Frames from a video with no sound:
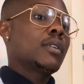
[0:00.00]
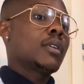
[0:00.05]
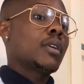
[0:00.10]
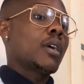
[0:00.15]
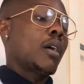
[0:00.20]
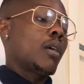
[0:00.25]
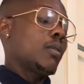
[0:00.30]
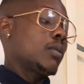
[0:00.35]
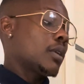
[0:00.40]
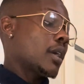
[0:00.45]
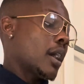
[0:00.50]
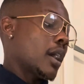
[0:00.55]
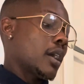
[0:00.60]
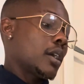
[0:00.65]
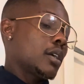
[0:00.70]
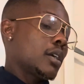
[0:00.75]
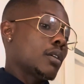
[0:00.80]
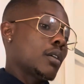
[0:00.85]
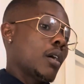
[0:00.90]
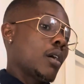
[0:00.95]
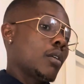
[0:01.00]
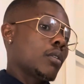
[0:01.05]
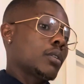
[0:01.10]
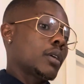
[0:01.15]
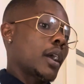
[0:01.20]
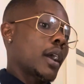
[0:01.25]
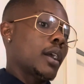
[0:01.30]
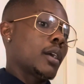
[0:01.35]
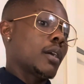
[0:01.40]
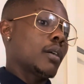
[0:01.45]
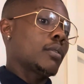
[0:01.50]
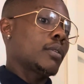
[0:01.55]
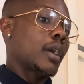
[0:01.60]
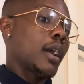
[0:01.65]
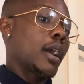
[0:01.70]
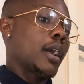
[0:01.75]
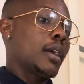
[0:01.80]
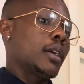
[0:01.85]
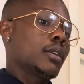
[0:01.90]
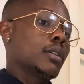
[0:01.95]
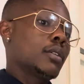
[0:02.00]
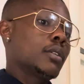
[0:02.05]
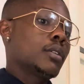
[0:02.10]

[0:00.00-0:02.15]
Okay, okay, okay.